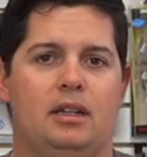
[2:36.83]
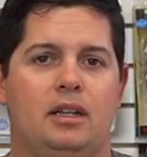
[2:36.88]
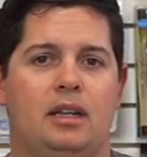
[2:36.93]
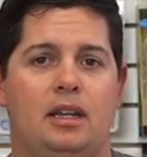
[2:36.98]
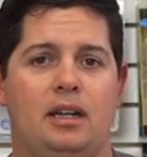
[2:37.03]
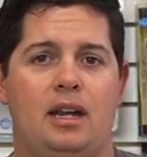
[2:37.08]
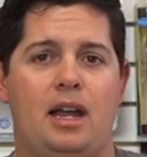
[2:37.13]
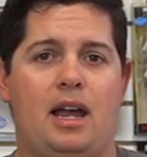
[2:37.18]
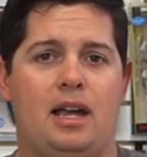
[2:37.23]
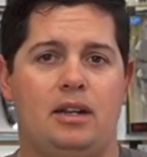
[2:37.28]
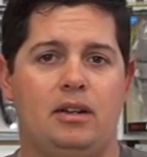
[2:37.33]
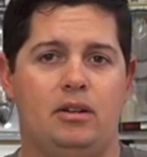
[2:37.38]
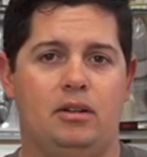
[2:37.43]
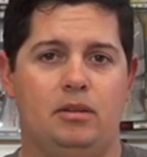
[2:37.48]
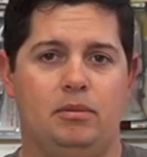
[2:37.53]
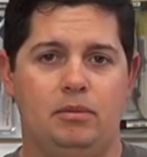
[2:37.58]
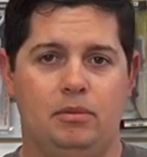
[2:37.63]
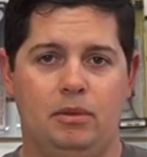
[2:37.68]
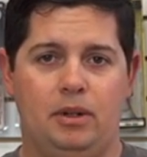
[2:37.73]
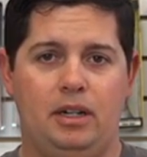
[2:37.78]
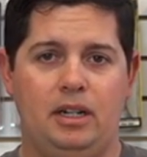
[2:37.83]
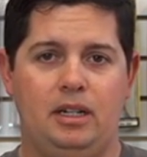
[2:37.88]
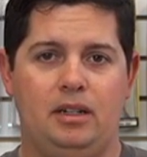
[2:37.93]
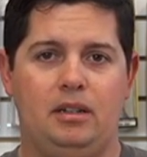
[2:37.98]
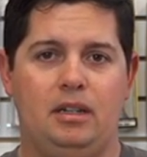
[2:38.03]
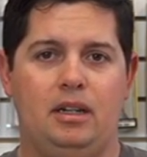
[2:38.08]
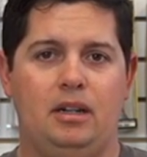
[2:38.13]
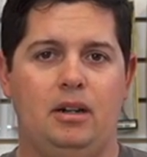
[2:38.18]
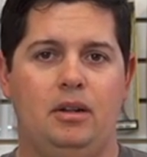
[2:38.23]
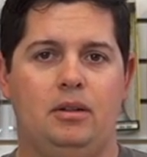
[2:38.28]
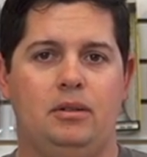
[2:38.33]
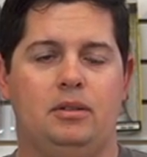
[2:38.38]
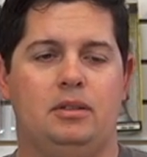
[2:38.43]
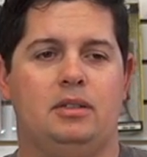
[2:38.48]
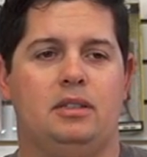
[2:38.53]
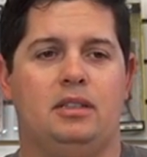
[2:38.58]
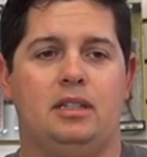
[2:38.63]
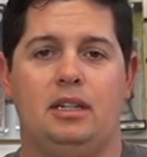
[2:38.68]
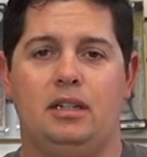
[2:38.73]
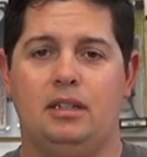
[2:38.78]
Get an accurate reading, you know,
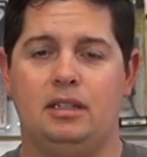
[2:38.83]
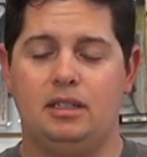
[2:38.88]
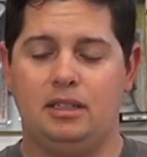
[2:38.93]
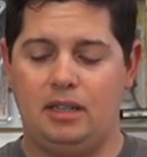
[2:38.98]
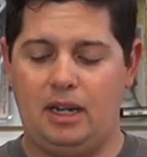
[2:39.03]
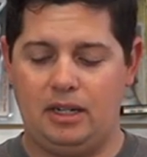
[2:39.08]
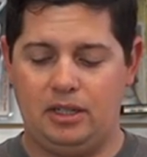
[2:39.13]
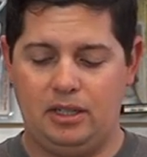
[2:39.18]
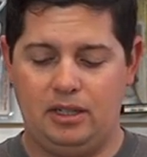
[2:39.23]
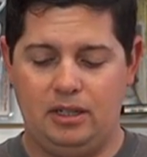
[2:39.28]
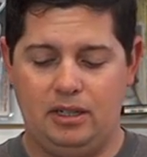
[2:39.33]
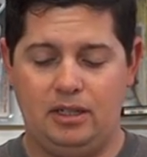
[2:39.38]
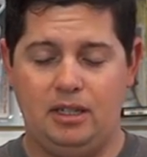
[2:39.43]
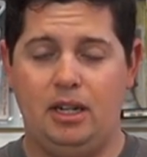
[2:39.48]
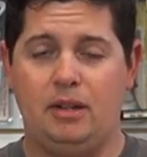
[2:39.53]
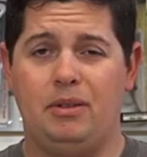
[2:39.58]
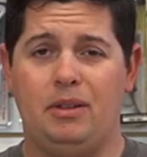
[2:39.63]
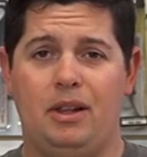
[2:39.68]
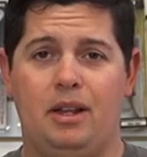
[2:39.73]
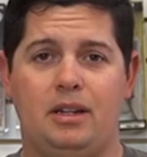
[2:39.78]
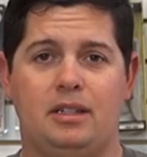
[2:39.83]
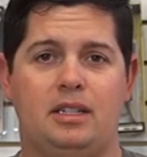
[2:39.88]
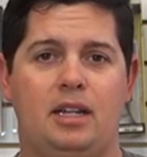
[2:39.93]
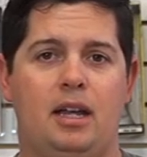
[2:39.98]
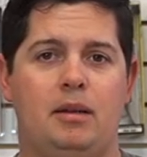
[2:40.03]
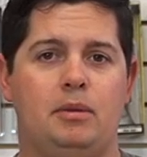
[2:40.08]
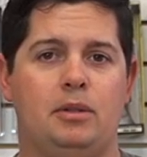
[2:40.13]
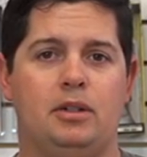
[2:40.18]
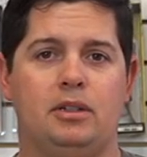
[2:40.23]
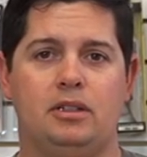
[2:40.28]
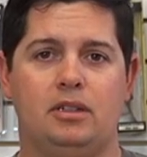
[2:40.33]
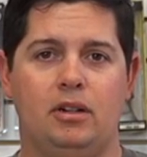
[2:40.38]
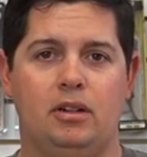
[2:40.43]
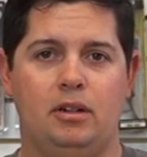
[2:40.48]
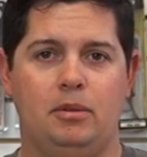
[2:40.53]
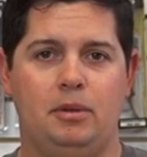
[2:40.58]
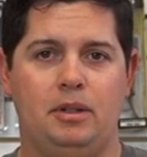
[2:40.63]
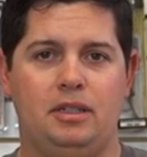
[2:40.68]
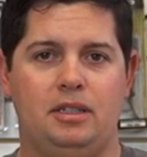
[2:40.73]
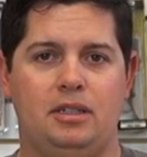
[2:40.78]
this is actually gonna save you a lot of time during
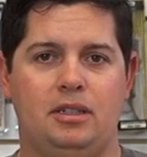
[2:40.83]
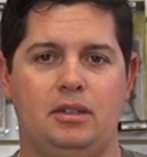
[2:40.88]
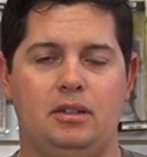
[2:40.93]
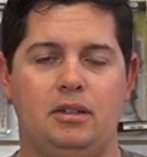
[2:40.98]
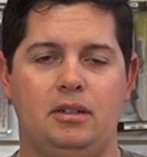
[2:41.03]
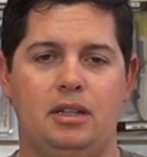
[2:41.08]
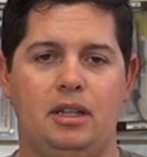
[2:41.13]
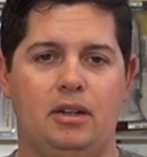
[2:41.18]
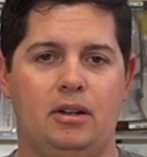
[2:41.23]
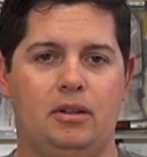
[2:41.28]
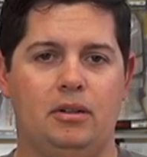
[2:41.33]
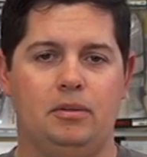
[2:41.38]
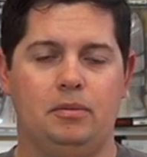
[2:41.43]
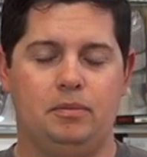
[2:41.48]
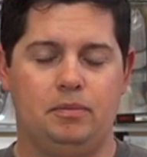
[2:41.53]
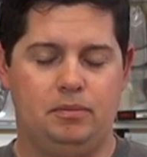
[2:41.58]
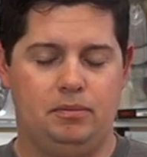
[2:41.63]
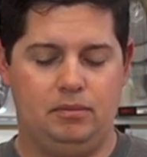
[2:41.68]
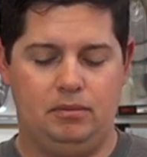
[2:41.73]
tournaments so you get all,